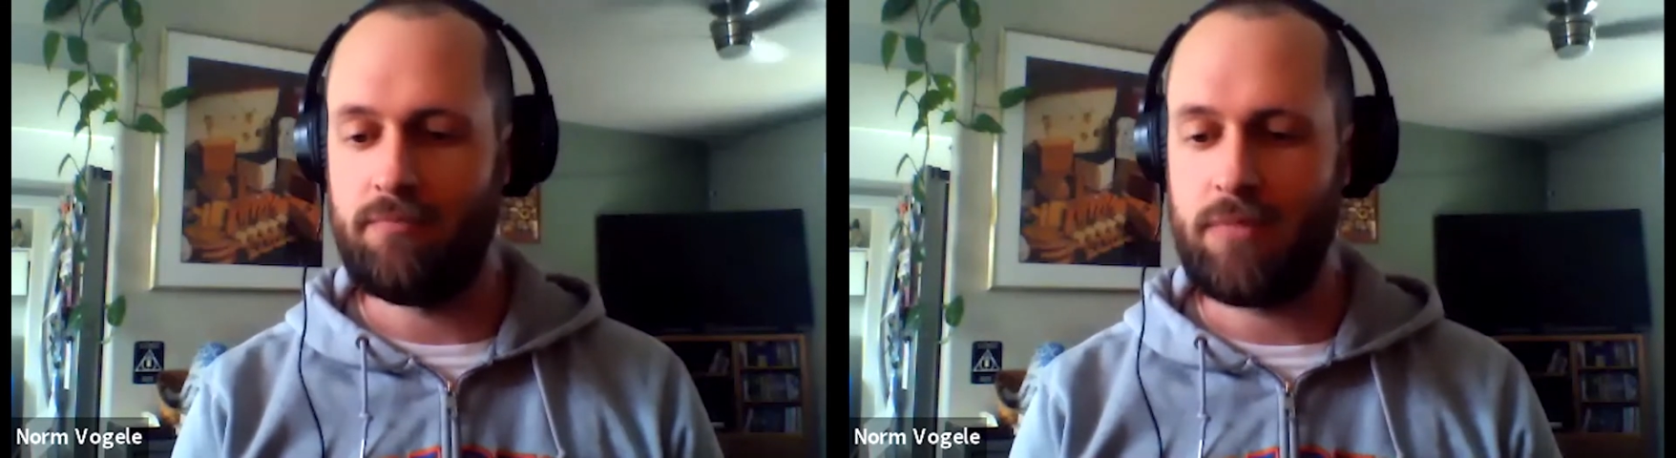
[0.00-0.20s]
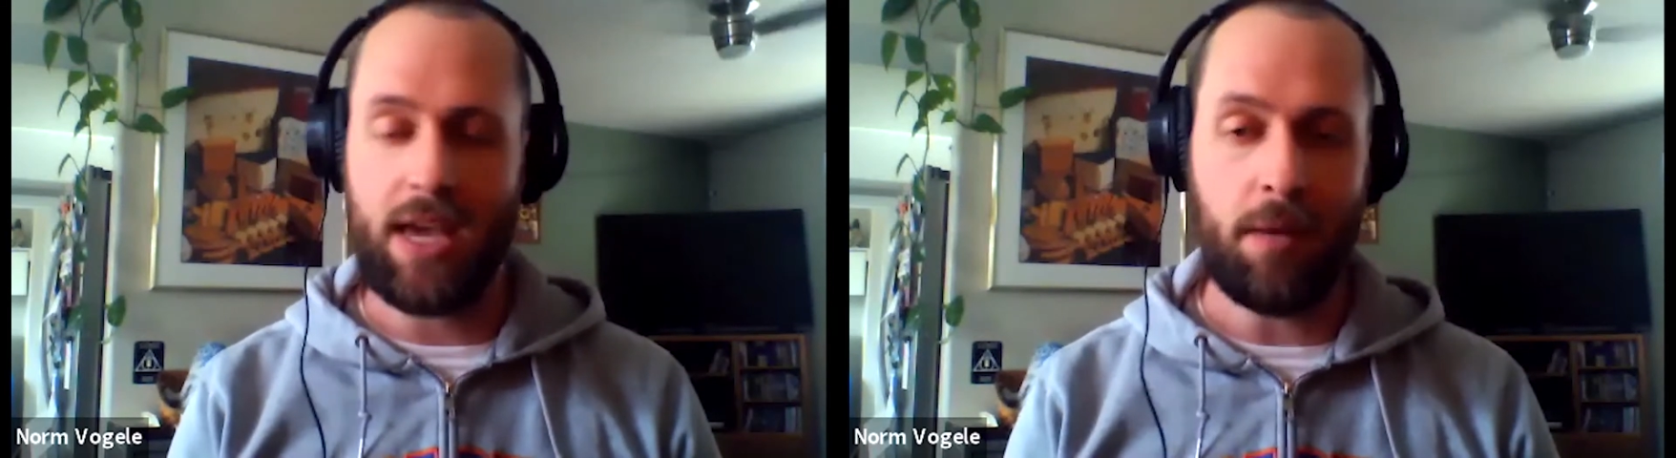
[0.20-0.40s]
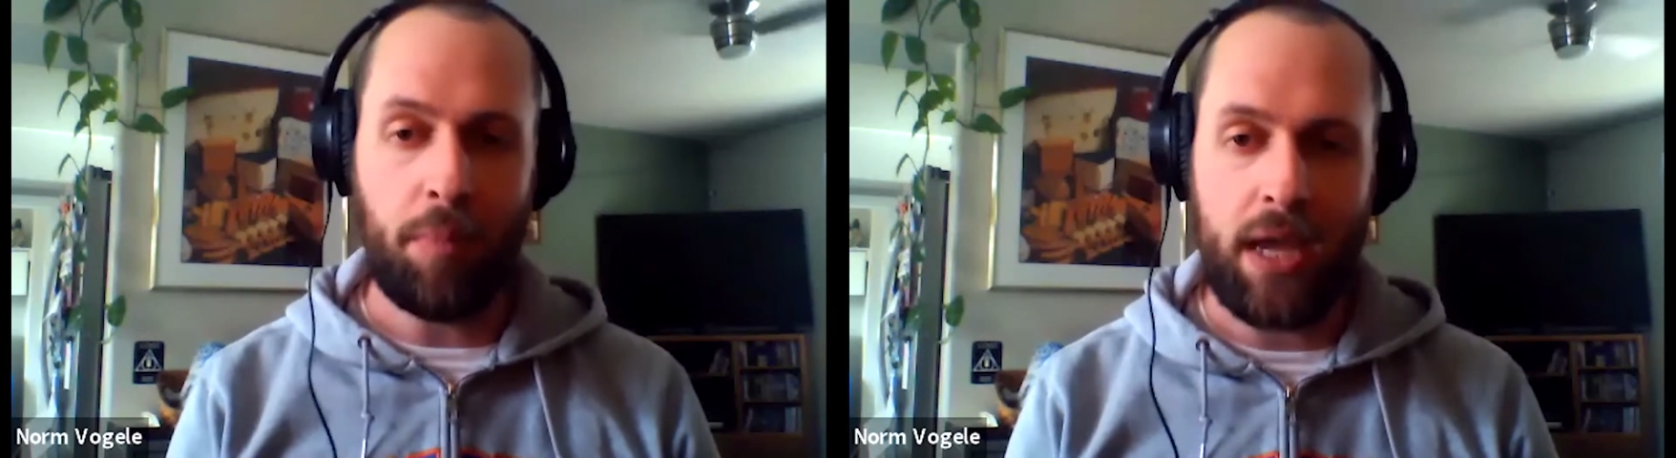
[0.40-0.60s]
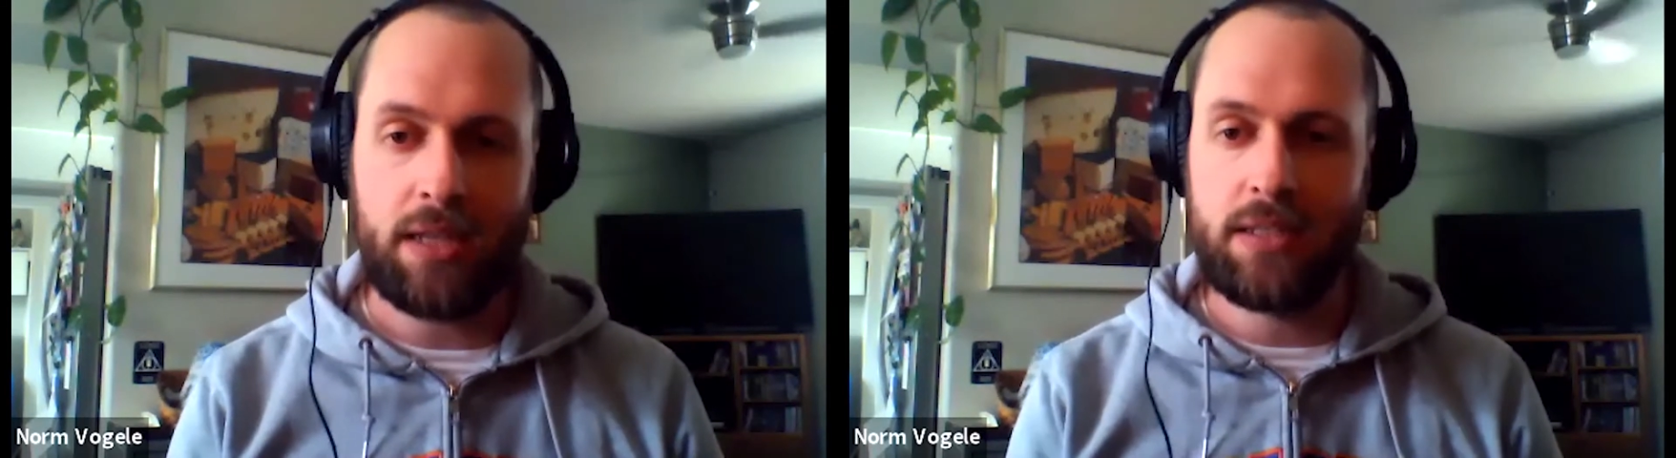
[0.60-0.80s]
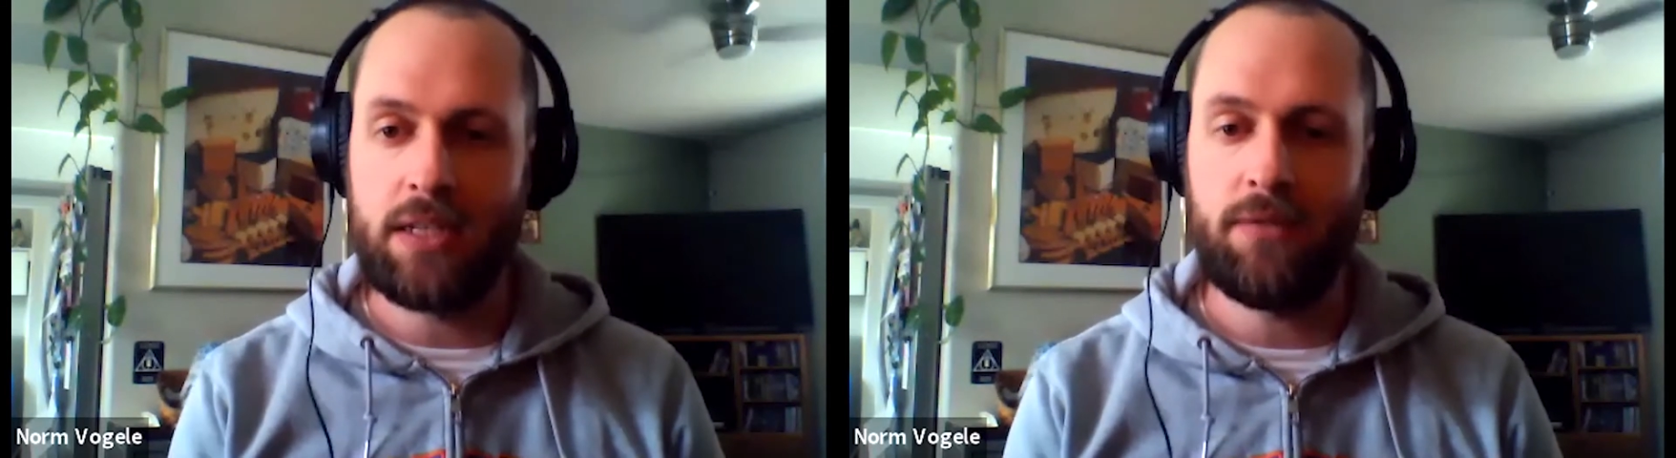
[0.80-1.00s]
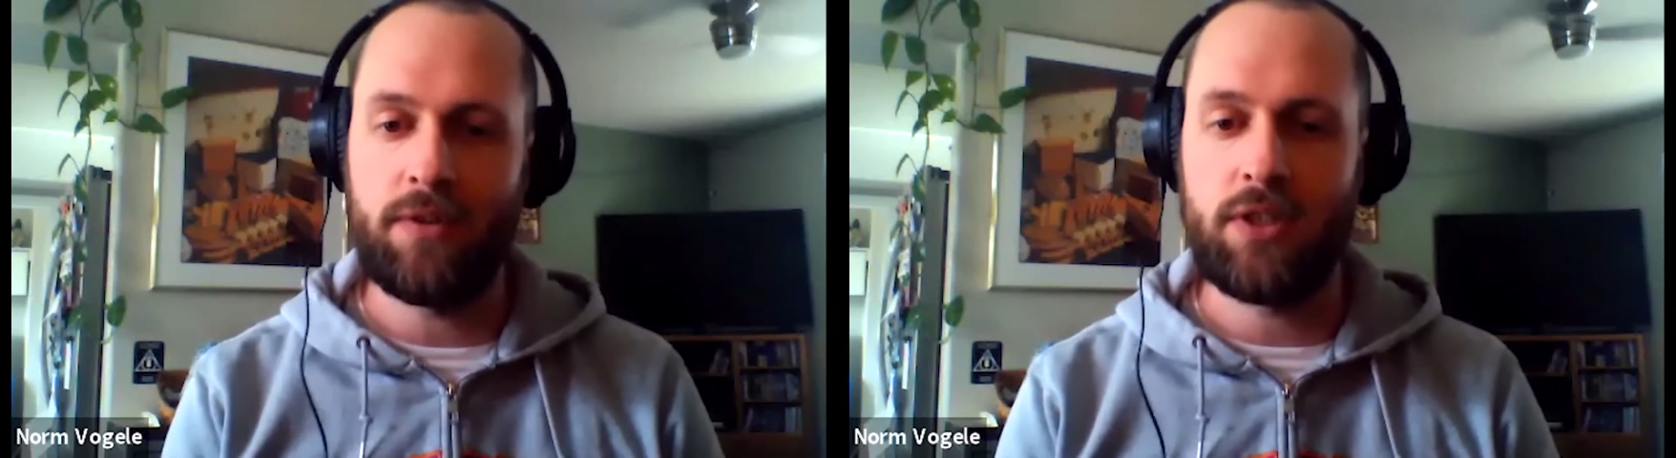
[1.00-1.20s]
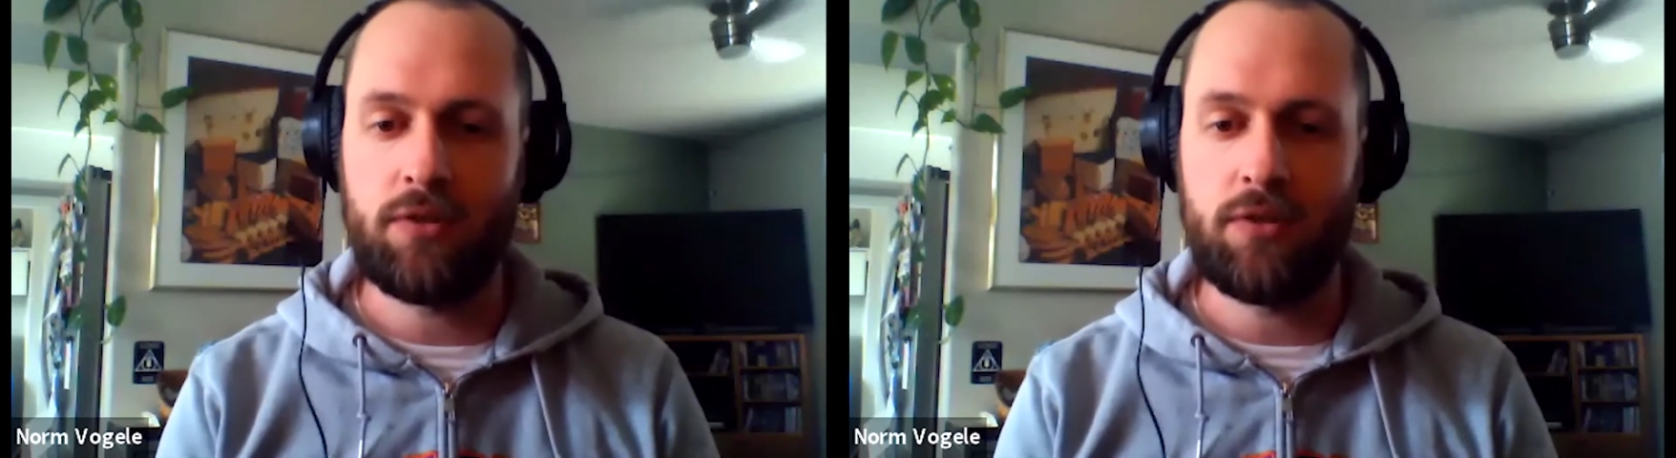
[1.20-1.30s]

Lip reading: campaigns and different